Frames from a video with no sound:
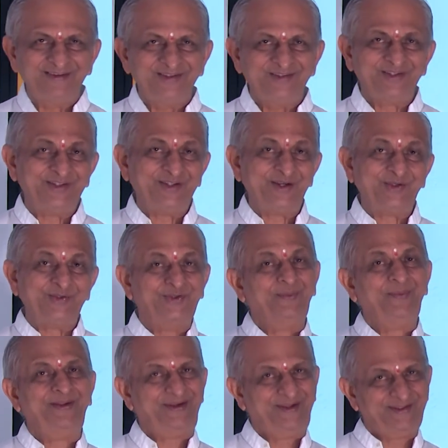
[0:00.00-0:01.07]
So there are so
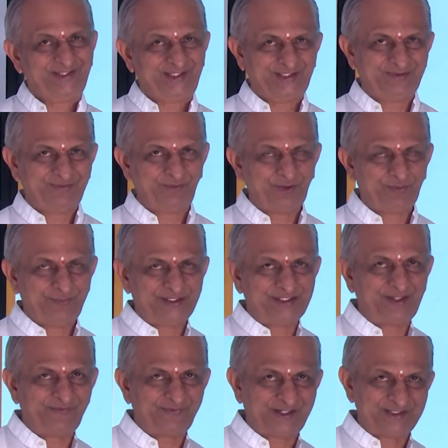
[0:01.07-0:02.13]
many reasons for
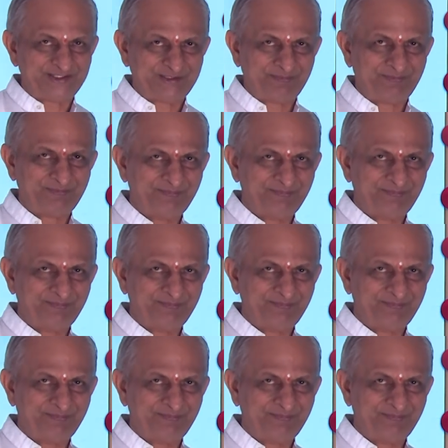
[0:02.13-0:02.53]
making friendship.